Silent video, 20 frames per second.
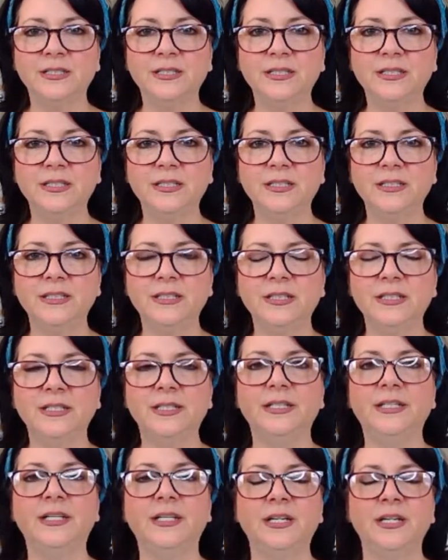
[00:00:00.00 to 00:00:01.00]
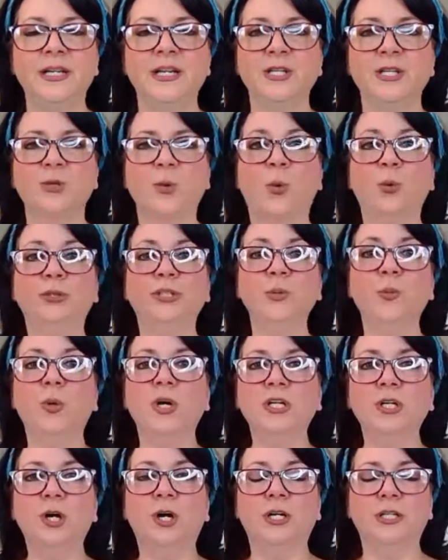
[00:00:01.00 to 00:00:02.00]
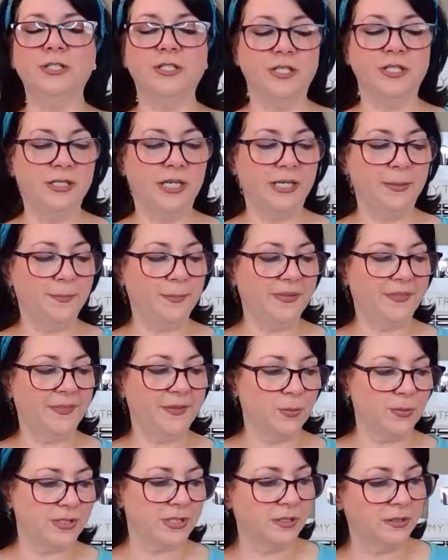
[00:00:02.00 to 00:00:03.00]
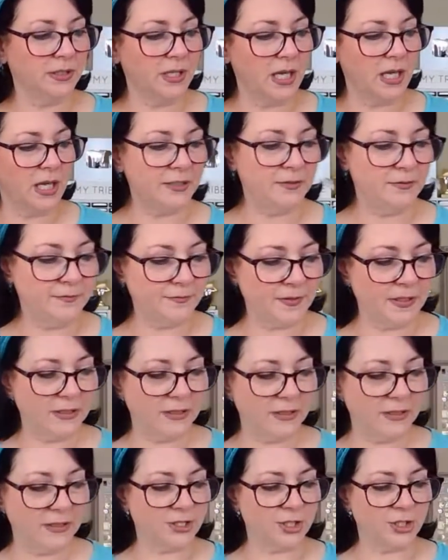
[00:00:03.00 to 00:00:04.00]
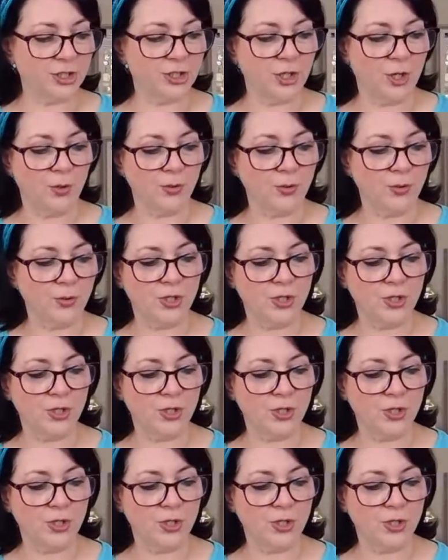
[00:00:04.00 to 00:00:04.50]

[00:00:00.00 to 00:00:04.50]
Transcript: Yay. So only one card tonight, but there was a lot of a lot to show.